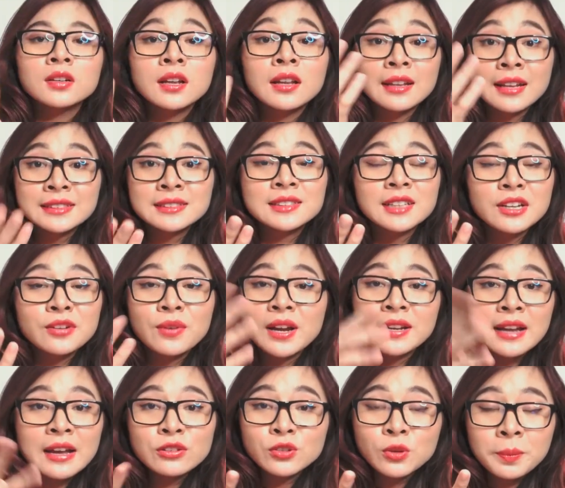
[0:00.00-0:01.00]
Let's say right
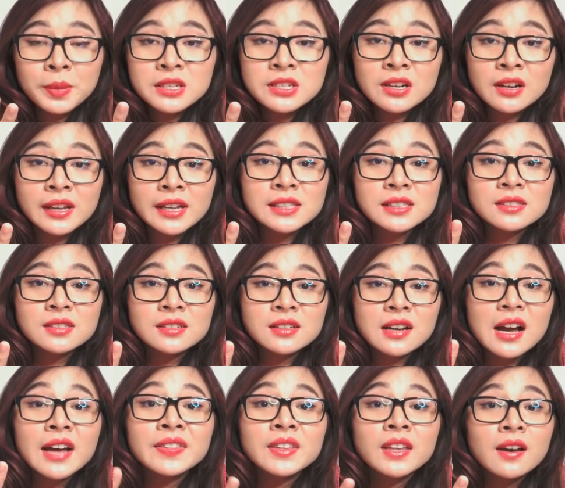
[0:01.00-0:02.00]
now your picture is
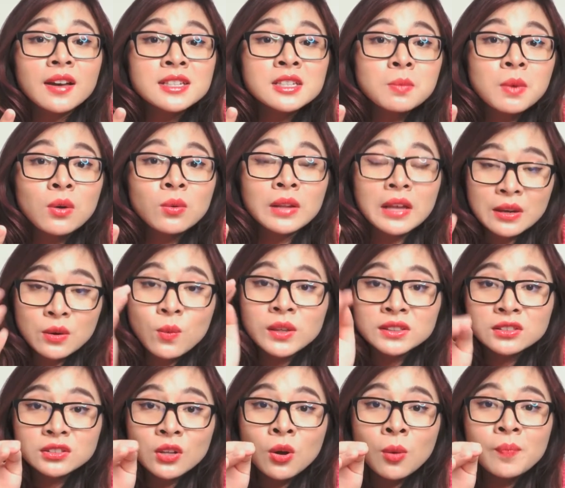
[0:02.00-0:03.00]
underexposed like 1
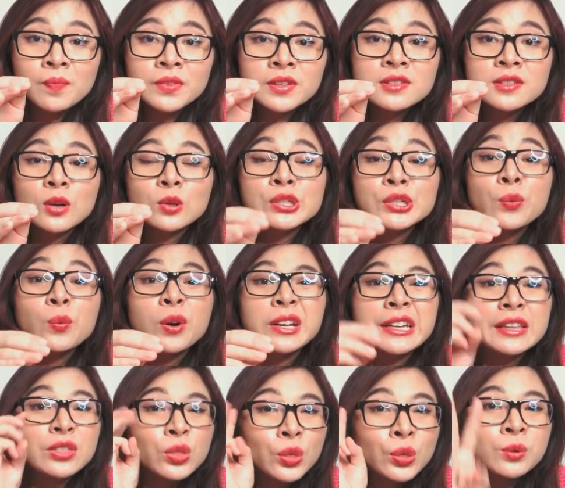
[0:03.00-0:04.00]
stop, so you will need
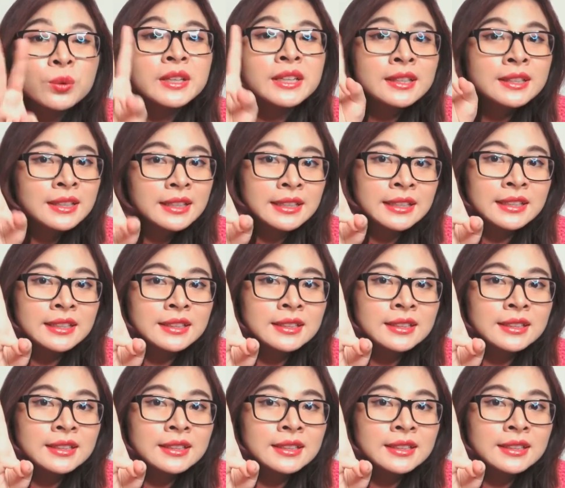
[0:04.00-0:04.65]
3 clicks